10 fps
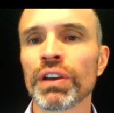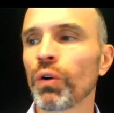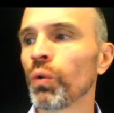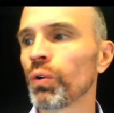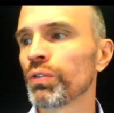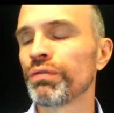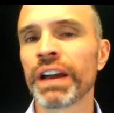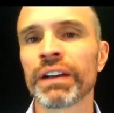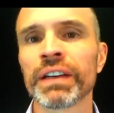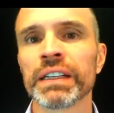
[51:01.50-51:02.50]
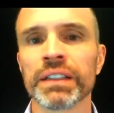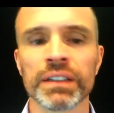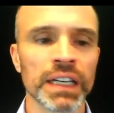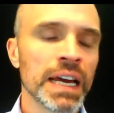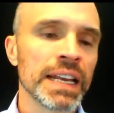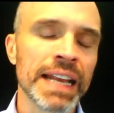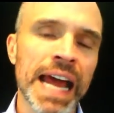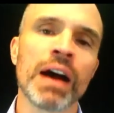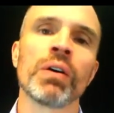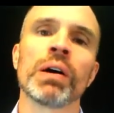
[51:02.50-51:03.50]
the old variant.
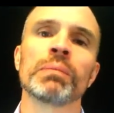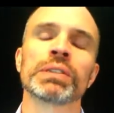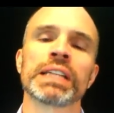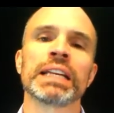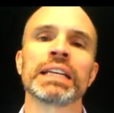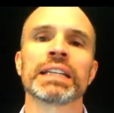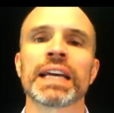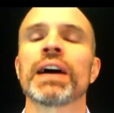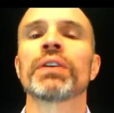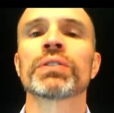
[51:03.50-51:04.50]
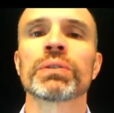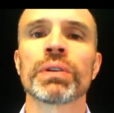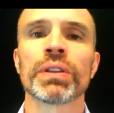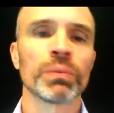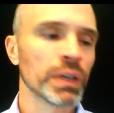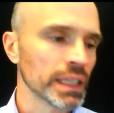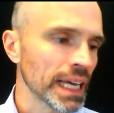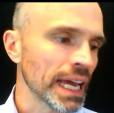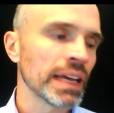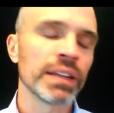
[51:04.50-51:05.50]
Now, almost any encounter with the word
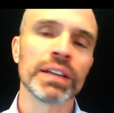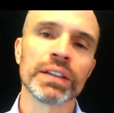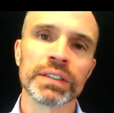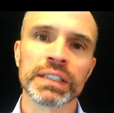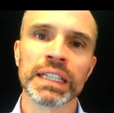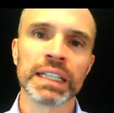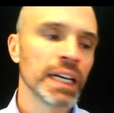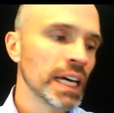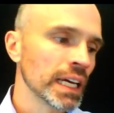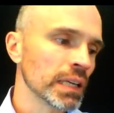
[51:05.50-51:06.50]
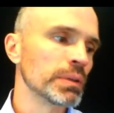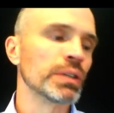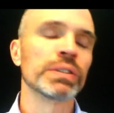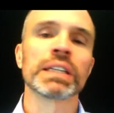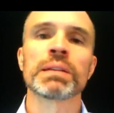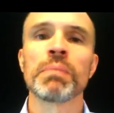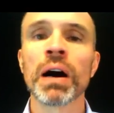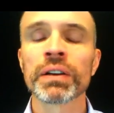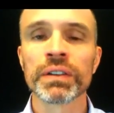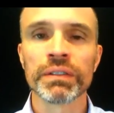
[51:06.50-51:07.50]
gay that you'll see, it'll be using the
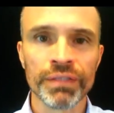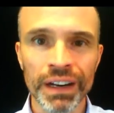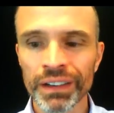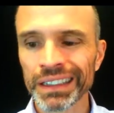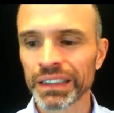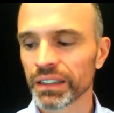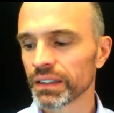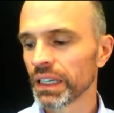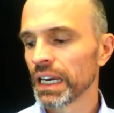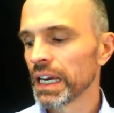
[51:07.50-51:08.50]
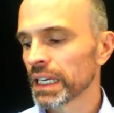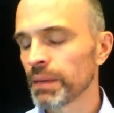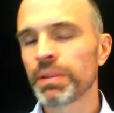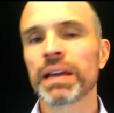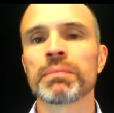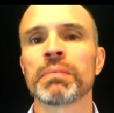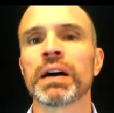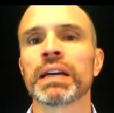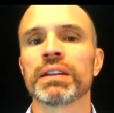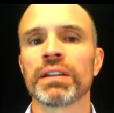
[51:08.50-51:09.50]
modern variant. Keep that in
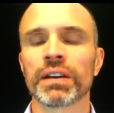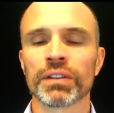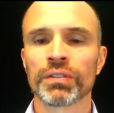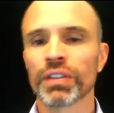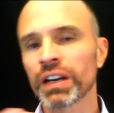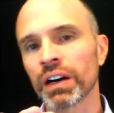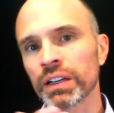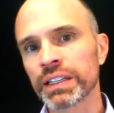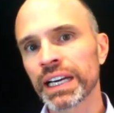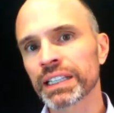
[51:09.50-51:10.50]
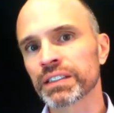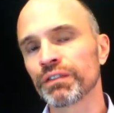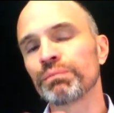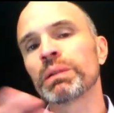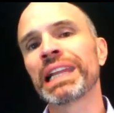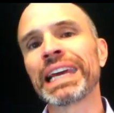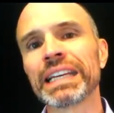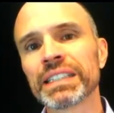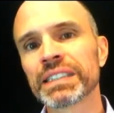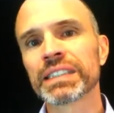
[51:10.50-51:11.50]
mind. There's the context of
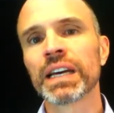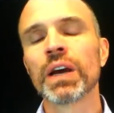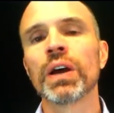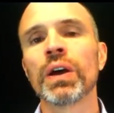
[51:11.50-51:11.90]
place,